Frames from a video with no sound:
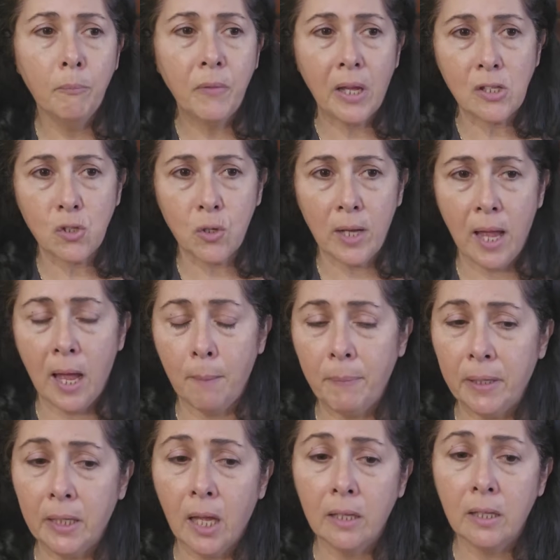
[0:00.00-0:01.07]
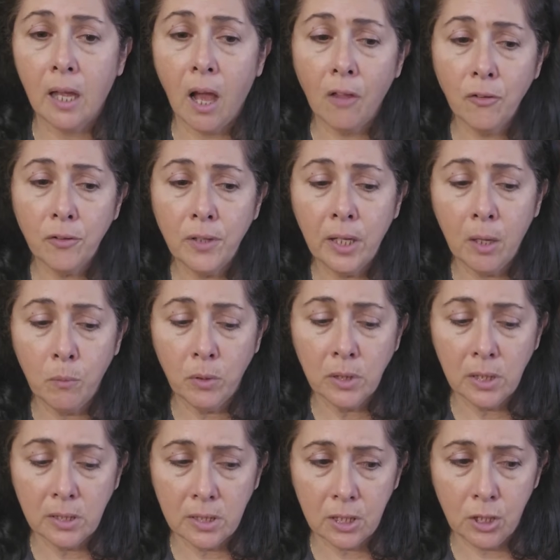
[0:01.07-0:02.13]
That's going to happen. The other thing I
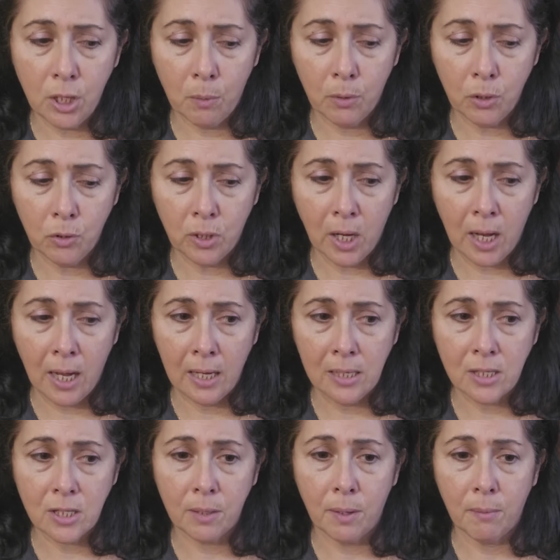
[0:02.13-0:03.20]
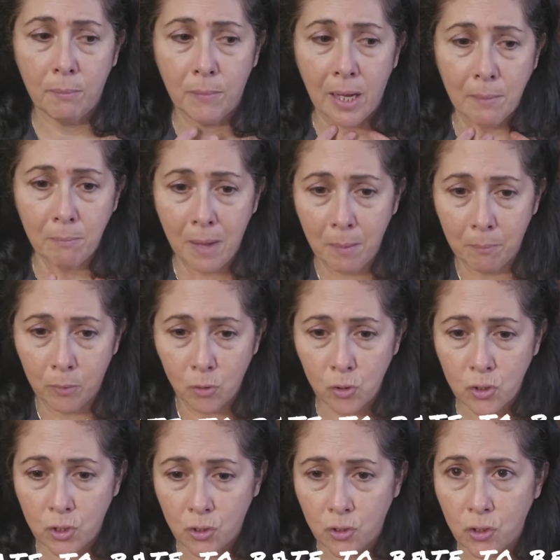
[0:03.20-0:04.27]
wanted to know what you guys, my
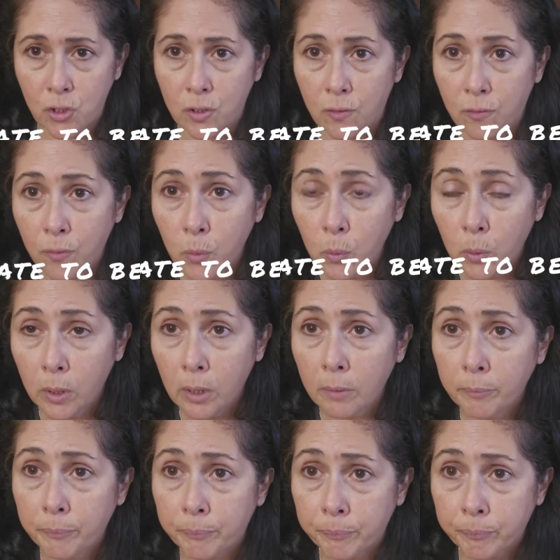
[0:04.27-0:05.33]
members, this is for,